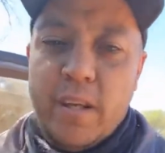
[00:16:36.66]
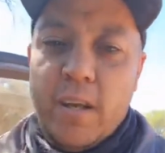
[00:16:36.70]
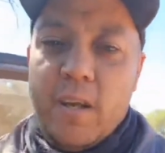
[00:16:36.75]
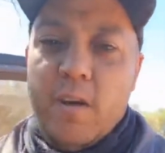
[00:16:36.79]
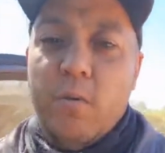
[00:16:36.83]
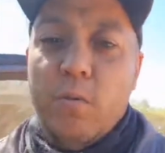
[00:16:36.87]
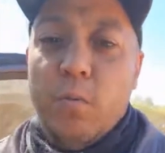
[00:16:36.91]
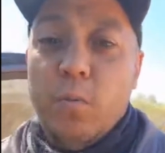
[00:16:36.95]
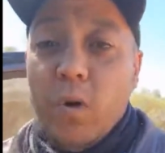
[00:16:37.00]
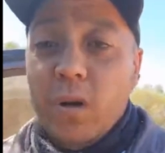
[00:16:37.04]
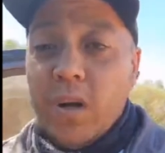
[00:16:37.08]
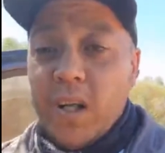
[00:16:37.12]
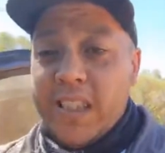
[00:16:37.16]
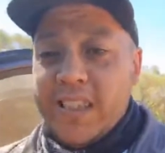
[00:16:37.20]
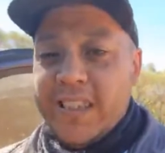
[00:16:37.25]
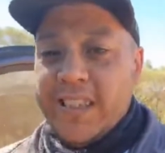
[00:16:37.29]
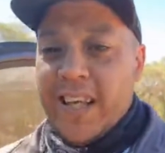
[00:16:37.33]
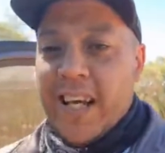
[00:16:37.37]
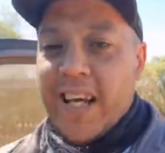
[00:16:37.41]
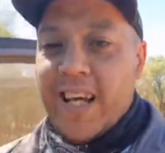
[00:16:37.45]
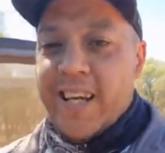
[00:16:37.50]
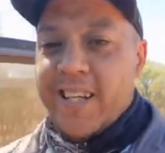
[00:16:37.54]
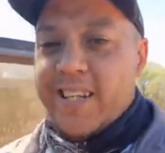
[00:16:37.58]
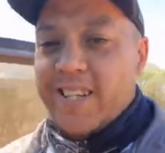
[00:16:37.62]
what I
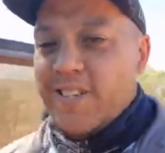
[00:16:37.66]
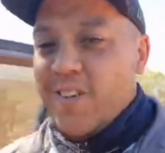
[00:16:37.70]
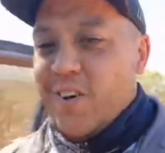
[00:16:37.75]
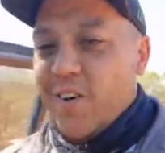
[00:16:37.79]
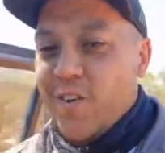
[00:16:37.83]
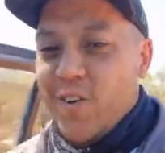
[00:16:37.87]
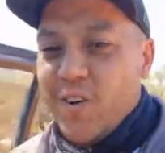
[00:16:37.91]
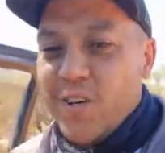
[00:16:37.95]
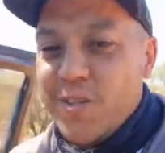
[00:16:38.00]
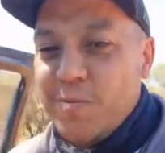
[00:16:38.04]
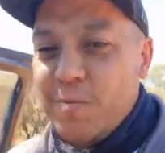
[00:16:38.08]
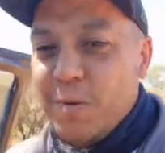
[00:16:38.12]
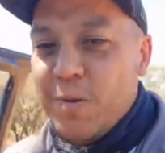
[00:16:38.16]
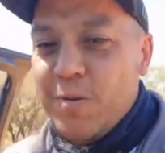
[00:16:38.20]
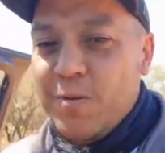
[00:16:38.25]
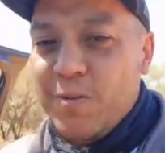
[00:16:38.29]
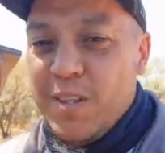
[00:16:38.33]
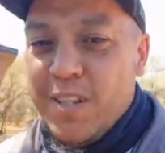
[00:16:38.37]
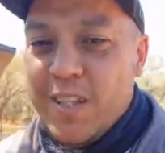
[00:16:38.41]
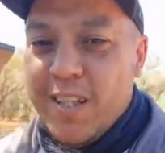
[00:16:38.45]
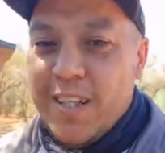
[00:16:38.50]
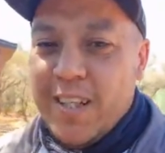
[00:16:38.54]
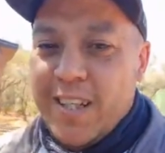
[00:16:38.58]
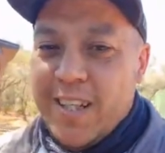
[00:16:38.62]
say is not gospel.
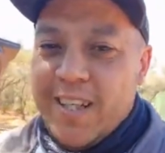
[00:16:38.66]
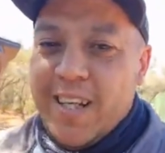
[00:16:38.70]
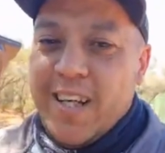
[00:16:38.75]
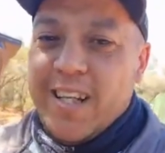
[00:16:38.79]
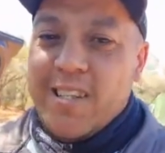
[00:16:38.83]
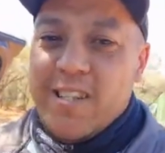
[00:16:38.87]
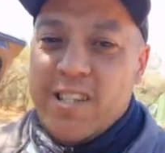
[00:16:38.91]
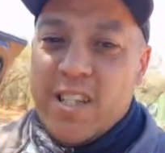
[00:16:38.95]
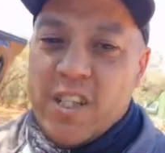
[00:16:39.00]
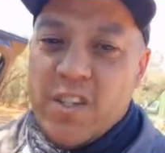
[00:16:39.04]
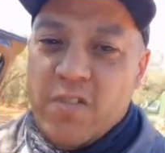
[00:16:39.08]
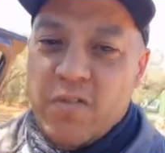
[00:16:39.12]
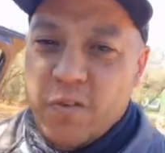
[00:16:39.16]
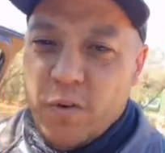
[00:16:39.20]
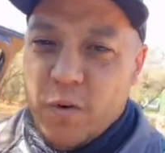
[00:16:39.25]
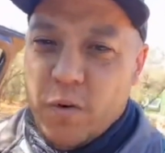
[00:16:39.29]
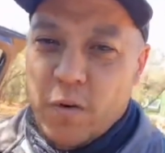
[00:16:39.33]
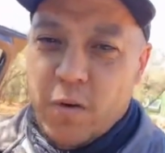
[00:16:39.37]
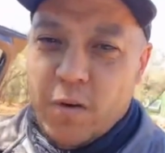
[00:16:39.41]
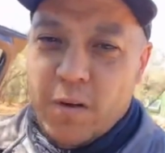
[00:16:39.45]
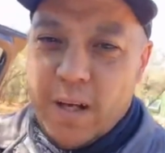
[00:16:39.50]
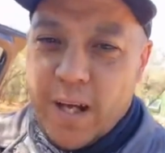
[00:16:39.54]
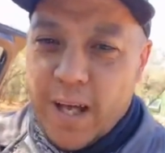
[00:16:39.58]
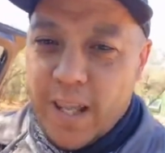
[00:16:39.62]
It's just
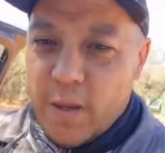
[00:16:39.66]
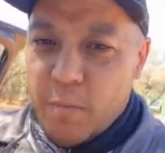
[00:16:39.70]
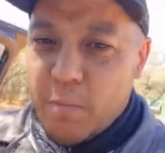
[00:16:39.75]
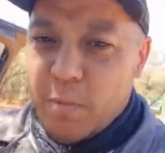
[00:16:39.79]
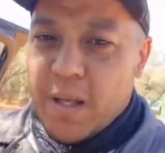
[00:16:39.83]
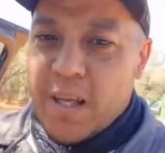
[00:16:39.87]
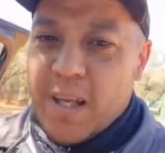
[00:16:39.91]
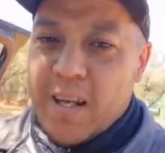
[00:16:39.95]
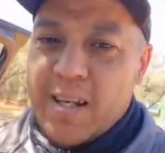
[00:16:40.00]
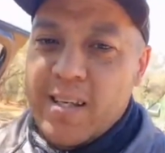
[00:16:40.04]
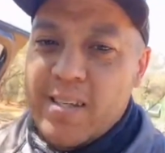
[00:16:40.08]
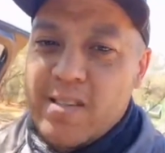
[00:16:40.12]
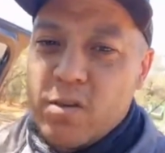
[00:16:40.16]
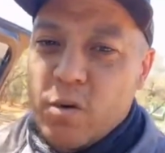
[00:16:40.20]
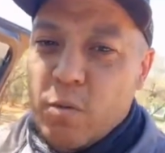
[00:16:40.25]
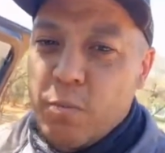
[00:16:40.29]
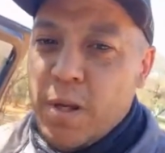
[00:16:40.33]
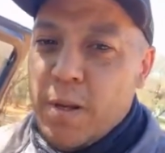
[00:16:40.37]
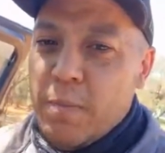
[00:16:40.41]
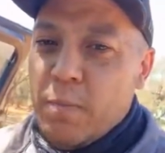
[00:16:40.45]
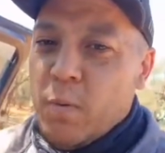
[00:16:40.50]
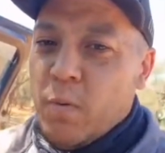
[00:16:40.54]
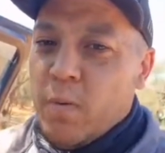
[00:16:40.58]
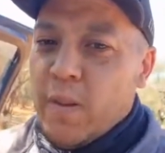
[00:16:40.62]
for other beginners or
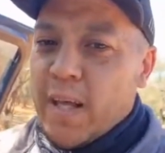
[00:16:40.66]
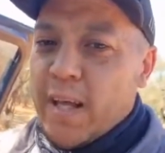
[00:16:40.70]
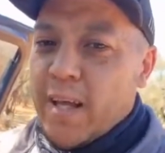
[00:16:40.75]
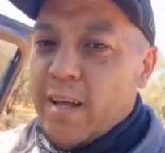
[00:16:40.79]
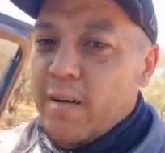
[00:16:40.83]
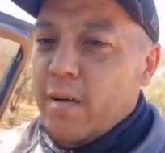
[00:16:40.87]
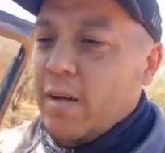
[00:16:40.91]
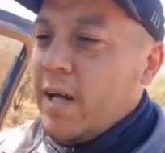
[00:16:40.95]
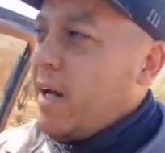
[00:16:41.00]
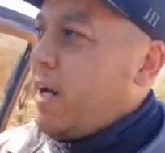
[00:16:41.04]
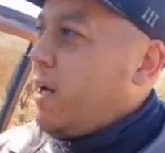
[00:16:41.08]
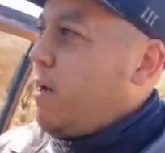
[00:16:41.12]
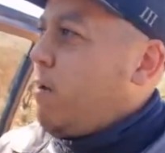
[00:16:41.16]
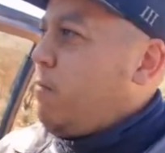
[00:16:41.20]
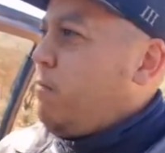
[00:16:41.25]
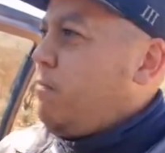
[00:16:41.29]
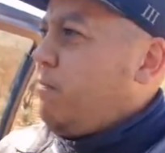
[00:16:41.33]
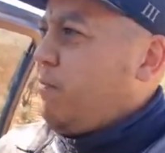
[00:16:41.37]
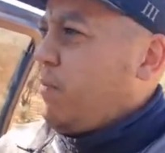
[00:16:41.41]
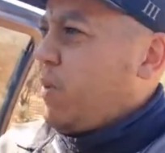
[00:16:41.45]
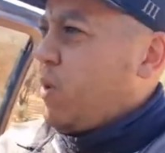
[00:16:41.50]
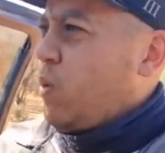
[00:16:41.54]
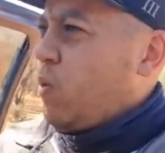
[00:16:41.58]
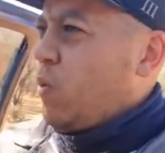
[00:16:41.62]
people that
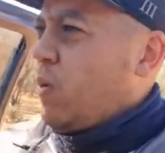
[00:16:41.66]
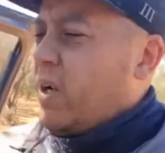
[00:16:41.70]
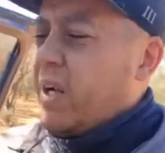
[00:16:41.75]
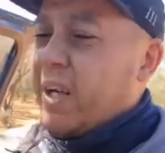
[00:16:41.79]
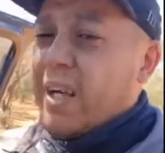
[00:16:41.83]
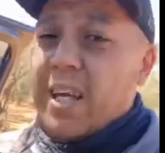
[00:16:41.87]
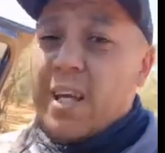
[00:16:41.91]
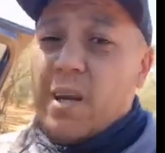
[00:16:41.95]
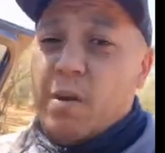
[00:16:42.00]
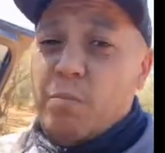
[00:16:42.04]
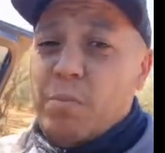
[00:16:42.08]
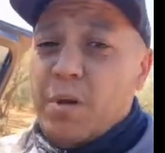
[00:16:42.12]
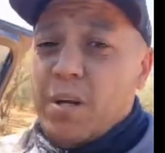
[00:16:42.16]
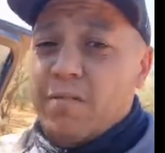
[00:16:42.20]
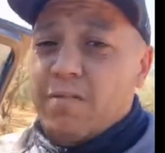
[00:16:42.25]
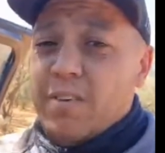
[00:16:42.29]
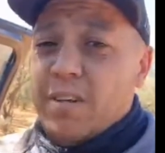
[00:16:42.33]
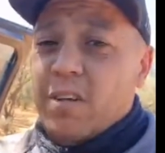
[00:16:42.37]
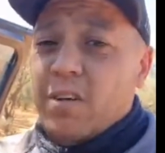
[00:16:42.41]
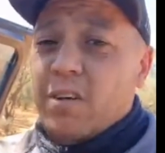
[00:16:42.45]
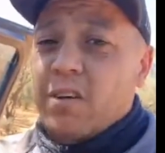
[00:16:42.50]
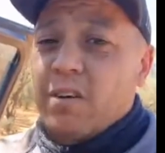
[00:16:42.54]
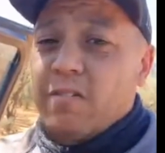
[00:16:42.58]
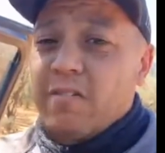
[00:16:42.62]
want to get a bit of a
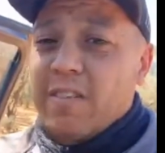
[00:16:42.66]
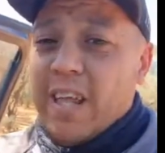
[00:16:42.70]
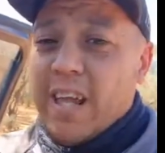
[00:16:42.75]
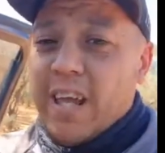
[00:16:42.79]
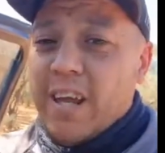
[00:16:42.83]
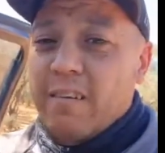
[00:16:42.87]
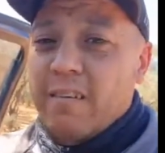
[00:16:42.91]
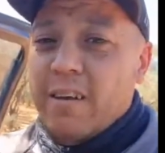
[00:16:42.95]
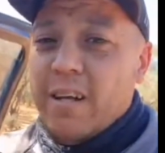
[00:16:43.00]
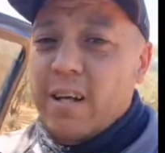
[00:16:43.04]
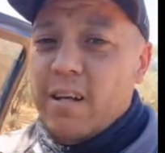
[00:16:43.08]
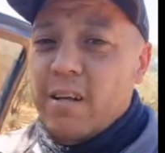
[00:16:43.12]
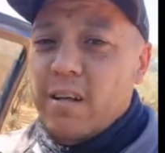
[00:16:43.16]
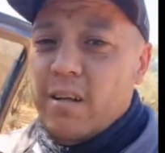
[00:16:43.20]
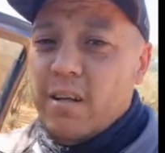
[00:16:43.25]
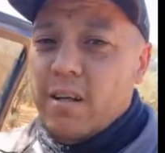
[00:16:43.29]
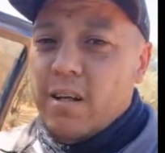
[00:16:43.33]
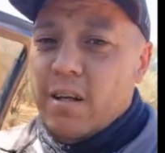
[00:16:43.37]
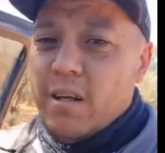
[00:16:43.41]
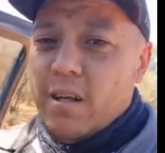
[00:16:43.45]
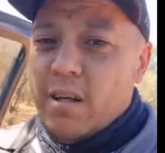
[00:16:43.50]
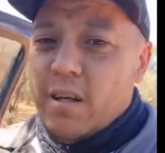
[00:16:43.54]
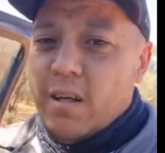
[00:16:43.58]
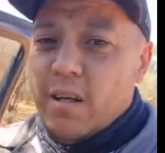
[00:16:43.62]
look of the area,
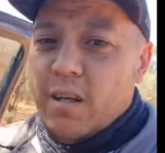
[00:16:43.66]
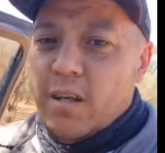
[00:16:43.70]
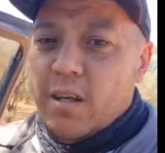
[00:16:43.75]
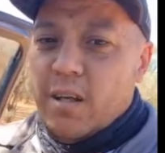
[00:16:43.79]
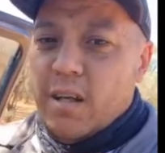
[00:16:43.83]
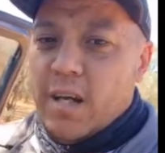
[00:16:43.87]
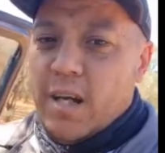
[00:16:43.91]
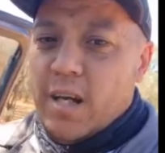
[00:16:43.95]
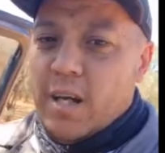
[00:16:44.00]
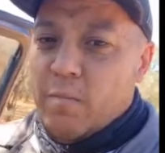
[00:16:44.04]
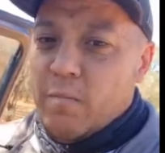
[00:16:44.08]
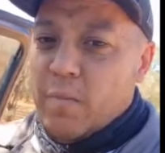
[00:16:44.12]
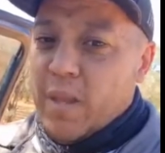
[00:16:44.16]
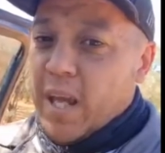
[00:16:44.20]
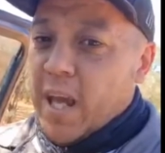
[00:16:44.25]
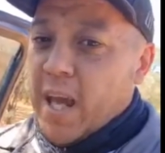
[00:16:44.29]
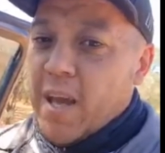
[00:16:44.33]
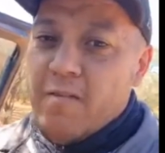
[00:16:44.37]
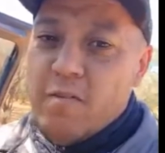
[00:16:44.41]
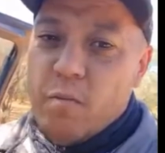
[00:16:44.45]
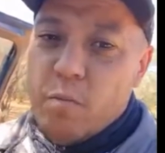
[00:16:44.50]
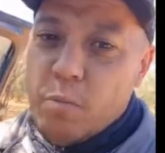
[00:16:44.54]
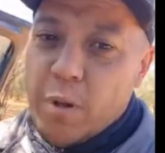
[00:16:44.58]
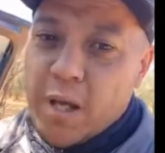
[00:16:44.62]
that
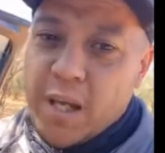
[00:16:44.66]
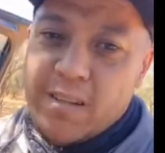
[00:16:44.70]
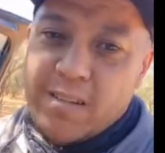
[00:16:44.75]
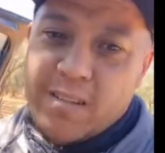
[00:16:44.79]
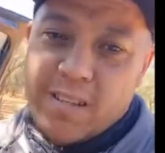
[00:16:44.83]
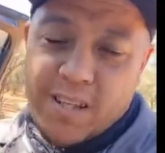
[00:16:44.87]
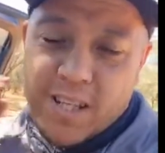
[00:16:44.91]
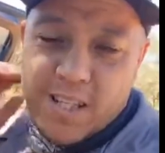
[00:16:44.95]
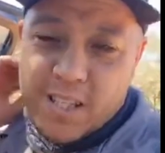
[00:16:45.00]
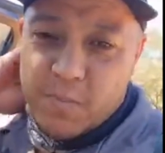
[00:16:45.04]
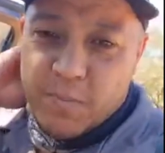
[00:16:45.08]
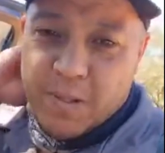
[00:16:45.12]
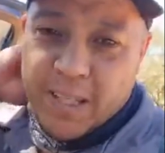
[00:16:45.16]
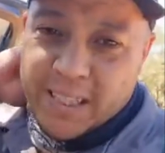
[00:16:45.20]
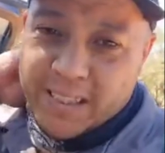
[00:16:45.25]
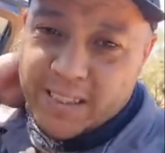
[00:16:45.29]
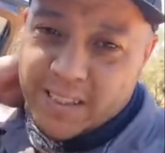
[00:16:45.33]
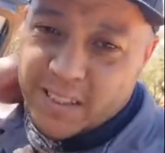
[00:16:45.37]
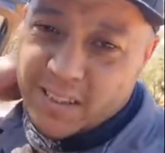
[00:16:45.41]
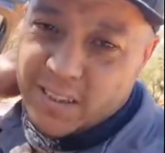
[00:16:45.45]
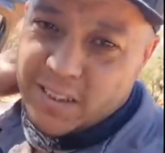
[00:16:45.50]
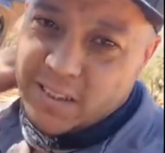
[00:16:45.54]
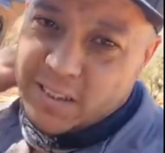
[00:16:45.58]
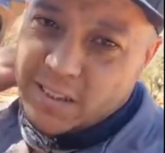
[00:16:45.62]
haven't been to these
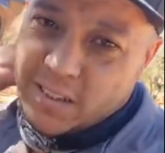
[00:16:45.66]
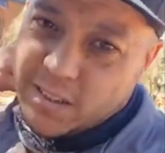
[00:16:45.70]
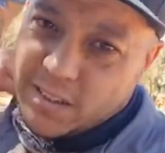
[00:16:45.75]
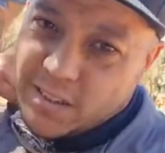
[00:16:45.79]
places,